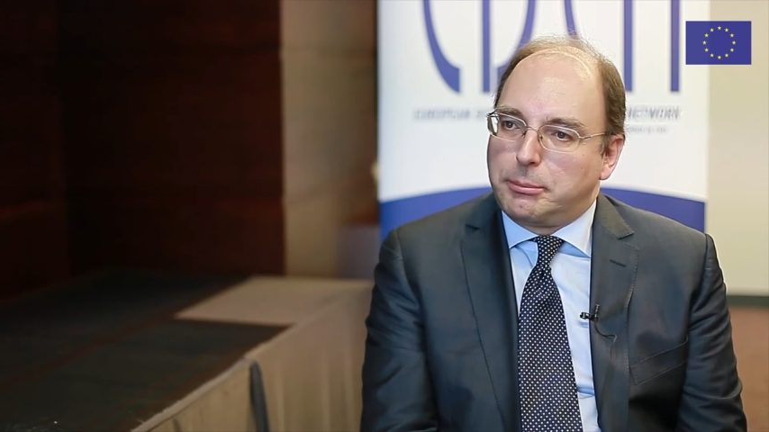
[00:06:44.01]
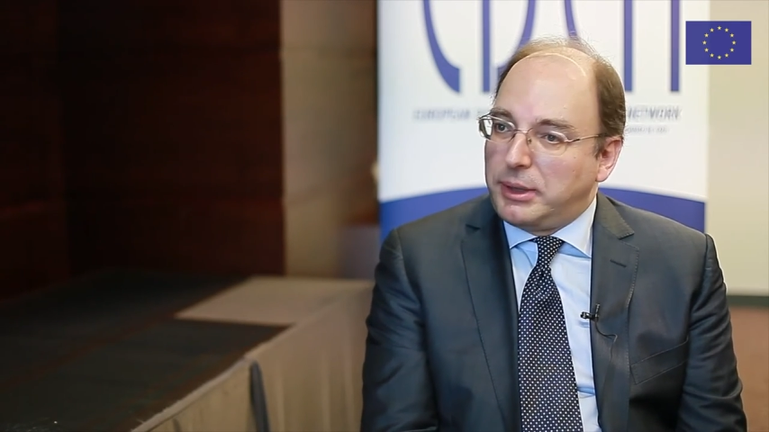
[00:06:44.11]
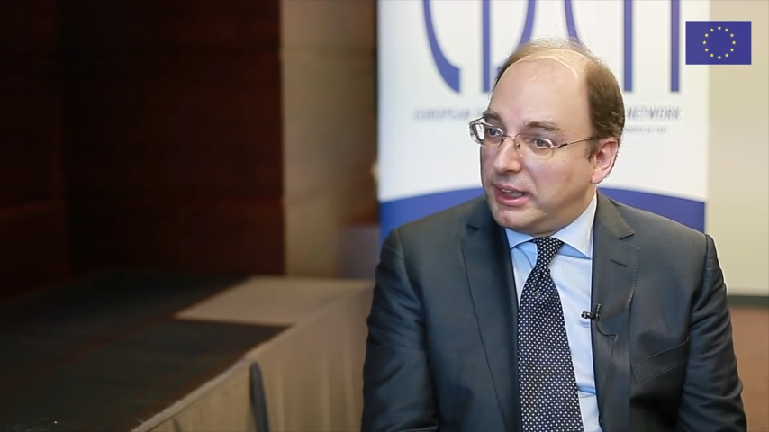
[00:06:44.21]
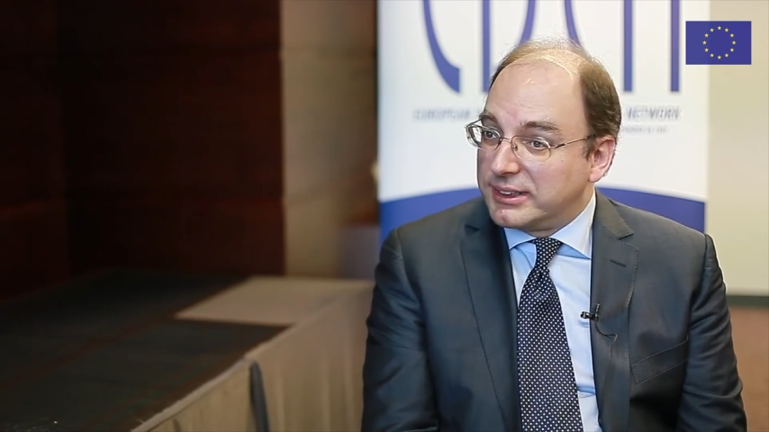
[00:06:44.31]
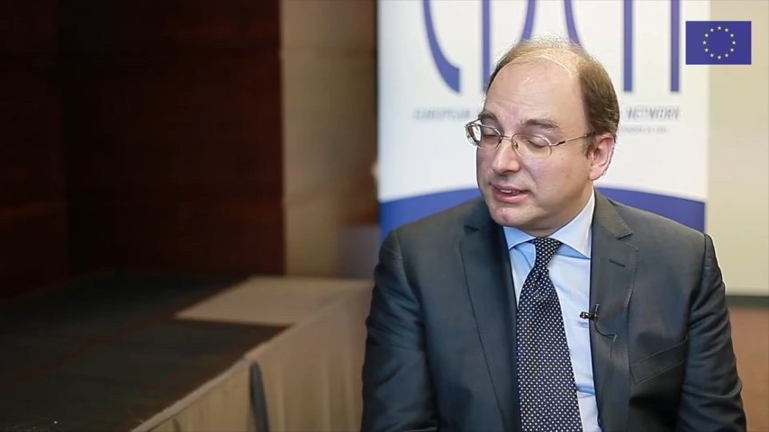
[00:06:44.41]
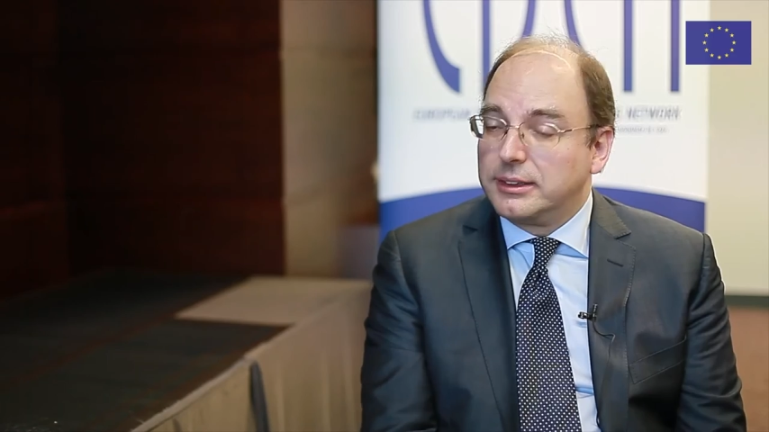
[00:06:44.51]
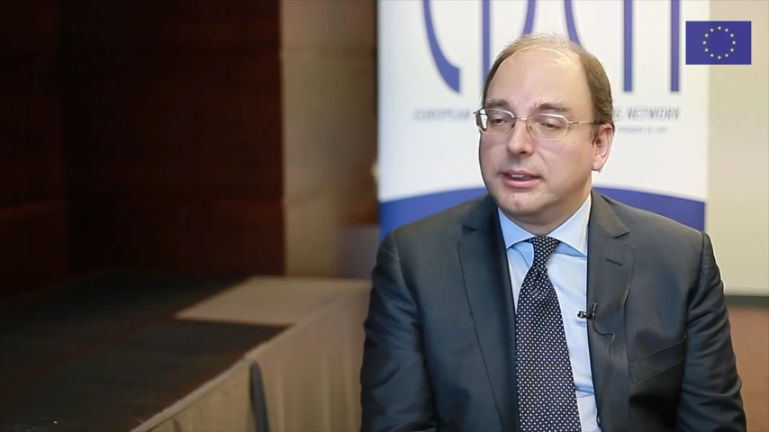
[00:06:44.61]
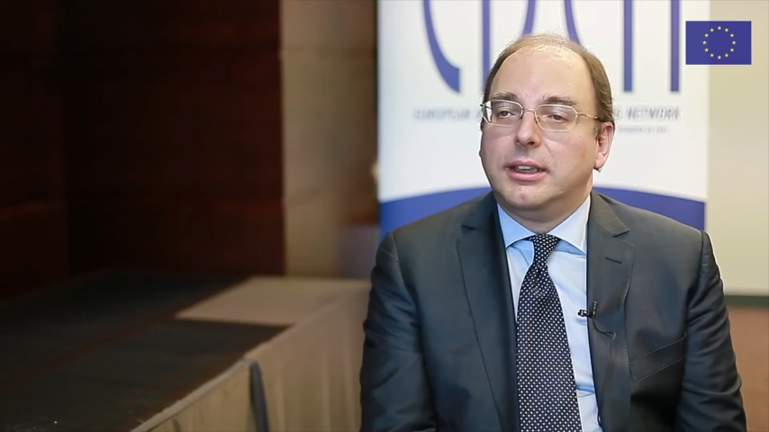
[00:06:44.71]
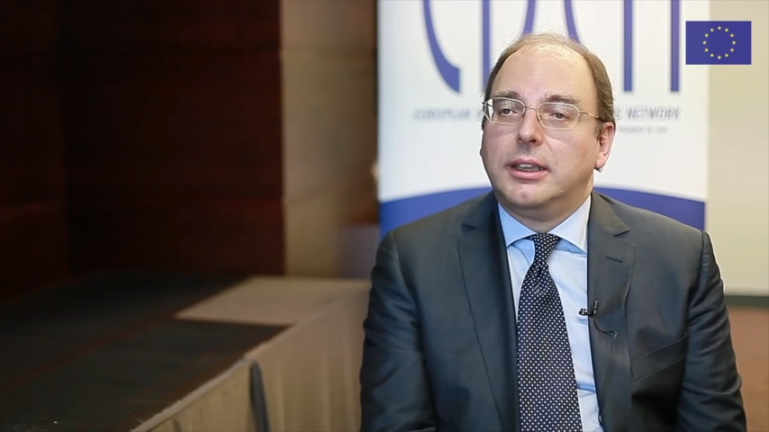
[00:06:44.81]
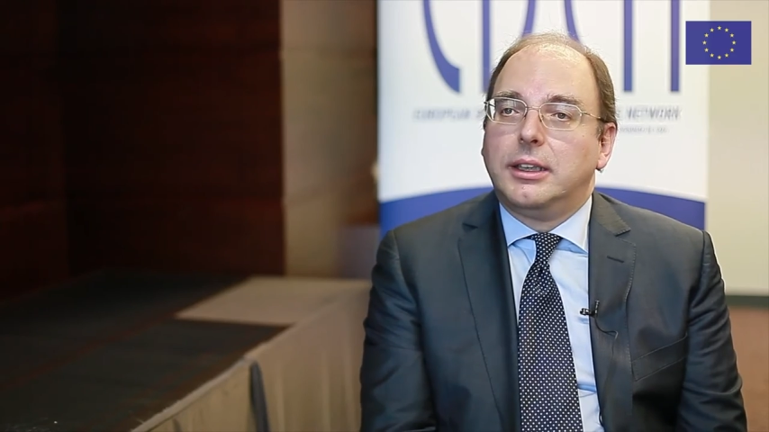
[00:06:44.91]
past,
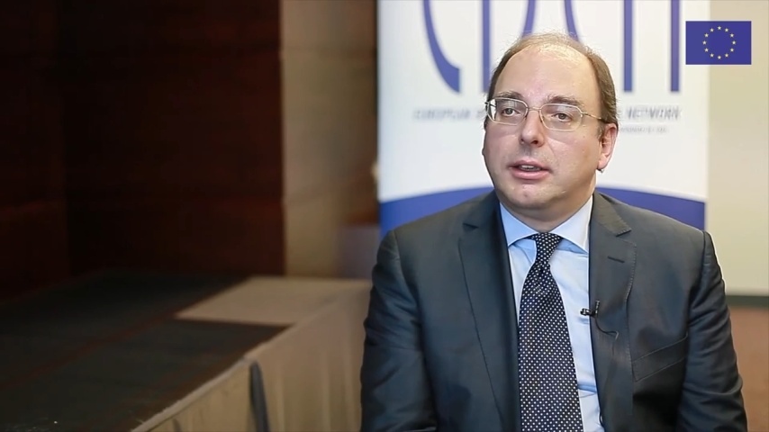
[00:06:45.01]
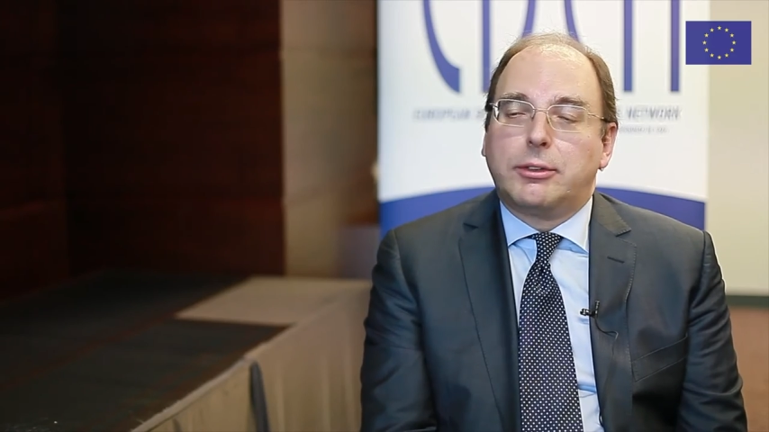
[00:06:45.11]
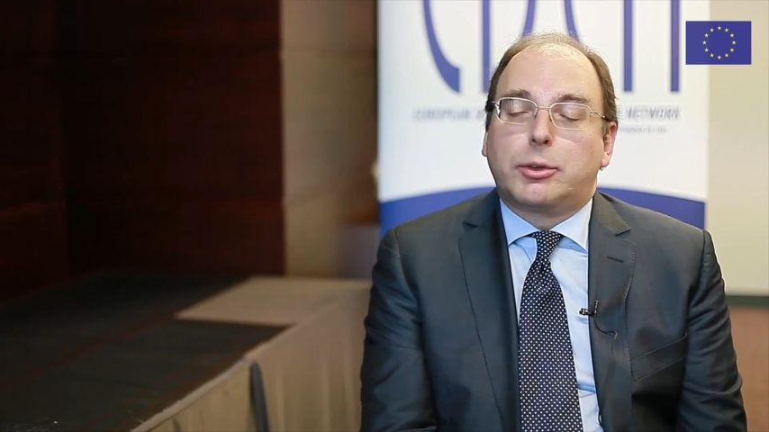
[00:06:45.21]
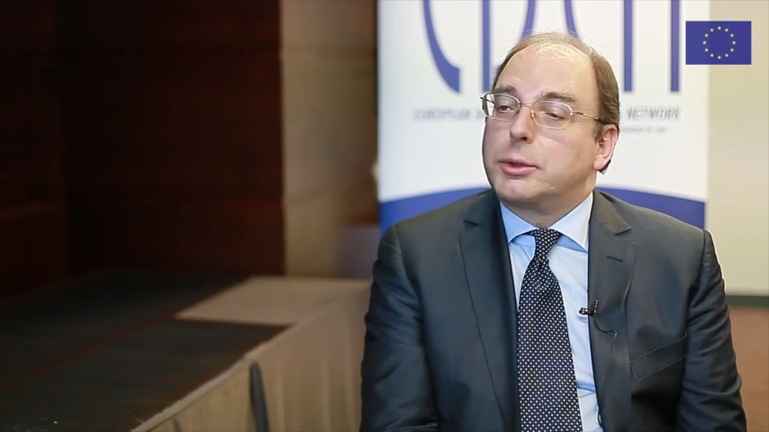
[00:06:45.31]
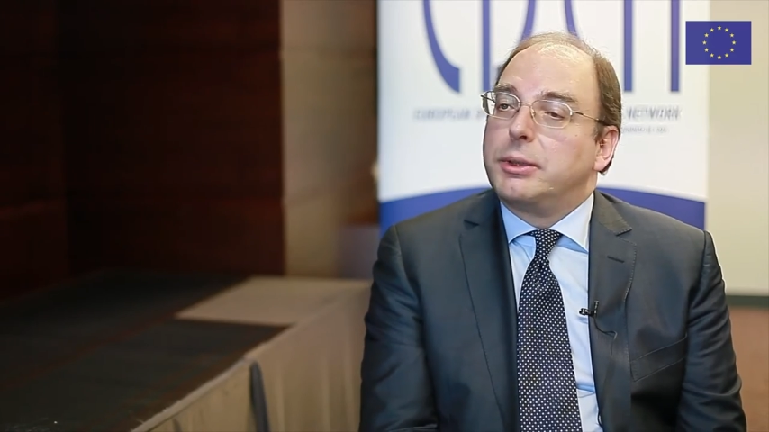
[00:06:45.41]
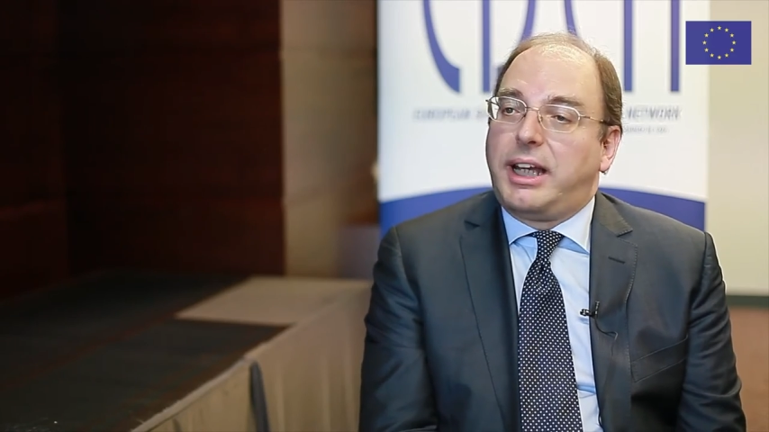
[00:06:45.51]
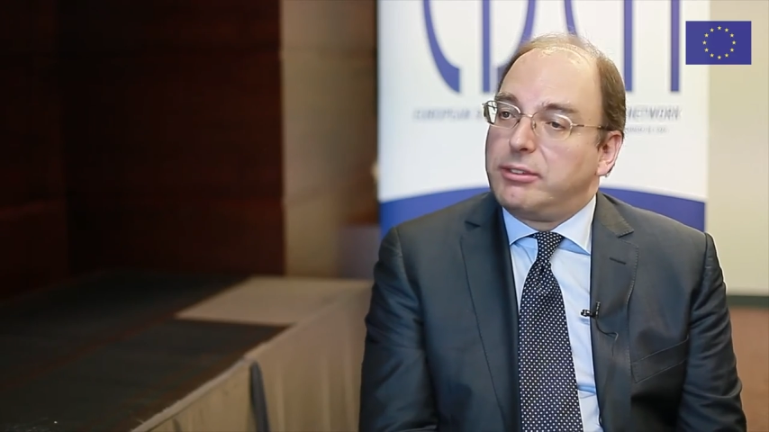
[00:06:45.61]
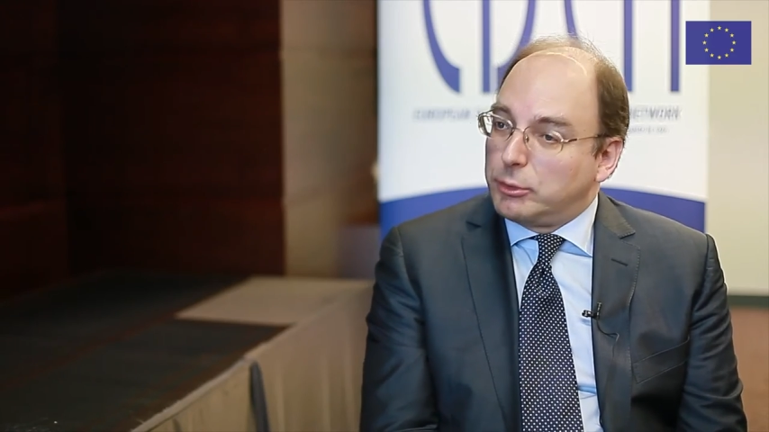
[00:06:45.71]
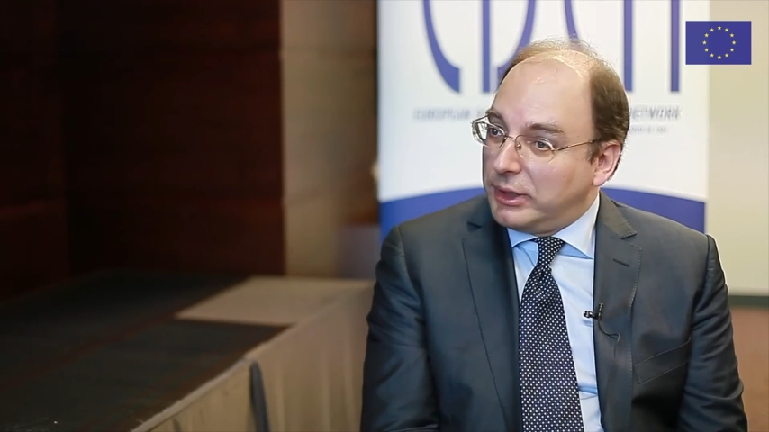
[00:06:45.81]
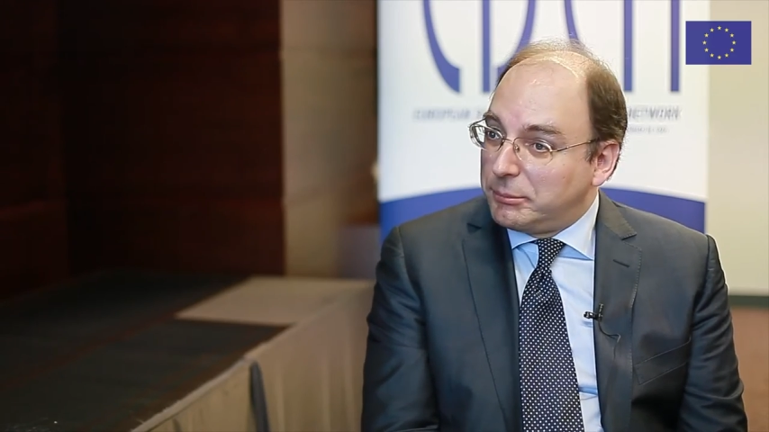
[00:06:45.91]
of course, we have
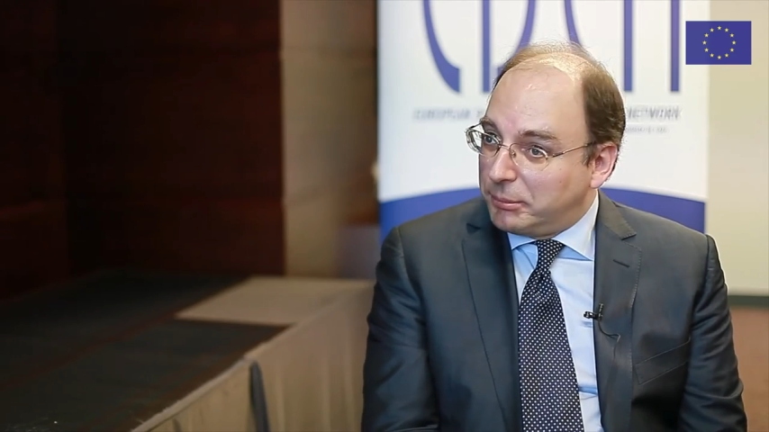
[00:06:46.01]
a great